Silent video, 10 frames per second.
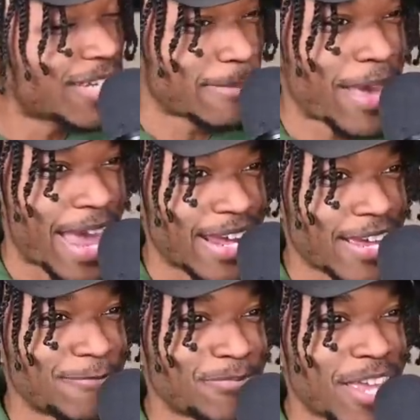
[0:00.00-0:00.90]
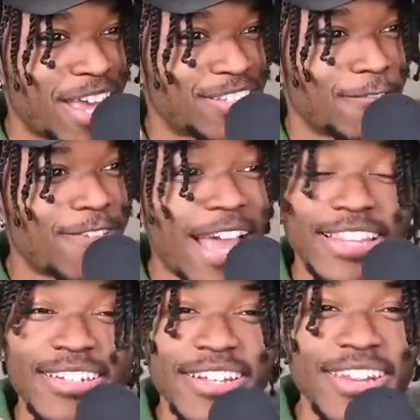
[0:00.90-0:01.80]
get mad at is the fact
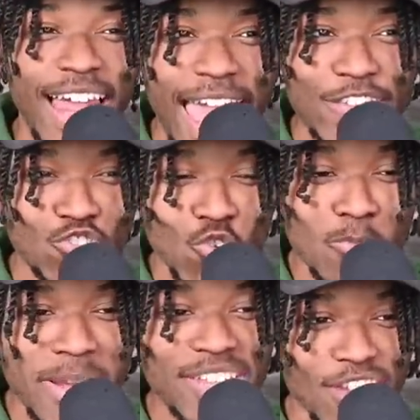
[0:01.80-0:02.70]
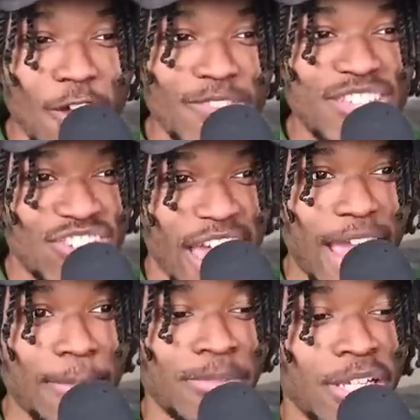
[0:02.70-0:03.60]
that in the last two minutes of this
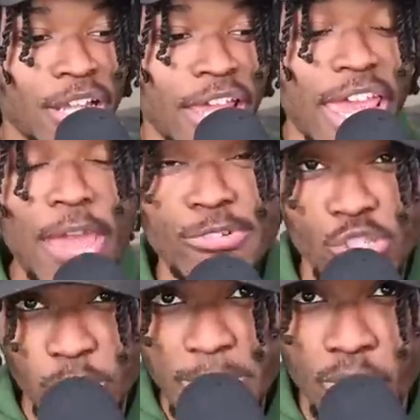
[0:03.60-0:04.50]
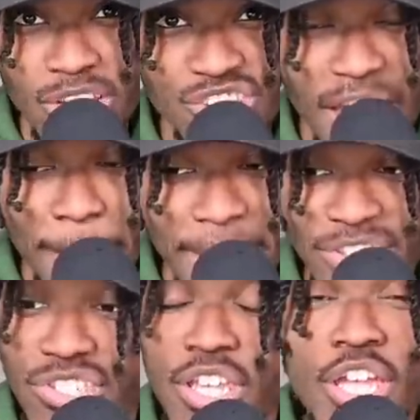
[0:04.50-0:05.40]
game, it was three-point shot
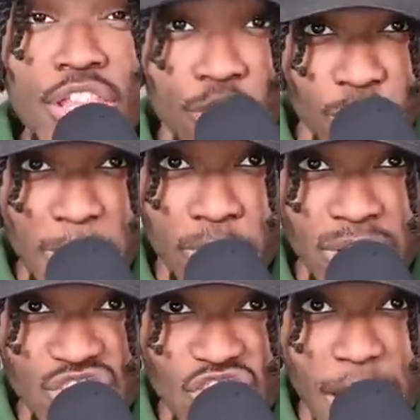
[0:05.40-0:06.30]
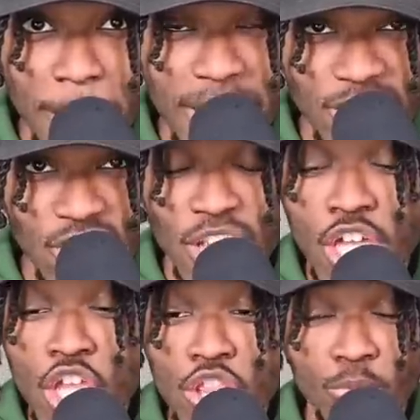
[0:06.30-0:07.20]
miss, three-point shot miss,
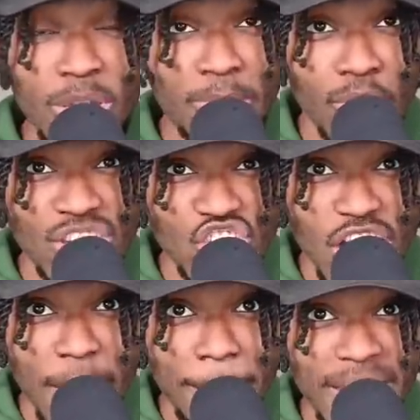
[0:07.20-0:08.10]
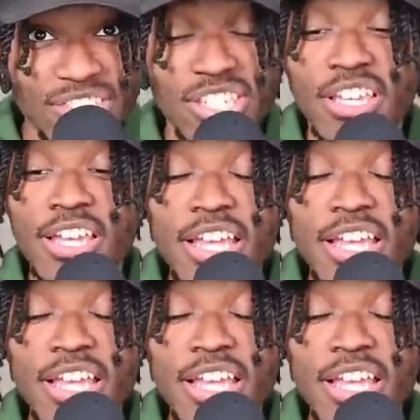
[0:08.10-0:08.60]
three-point shot miss,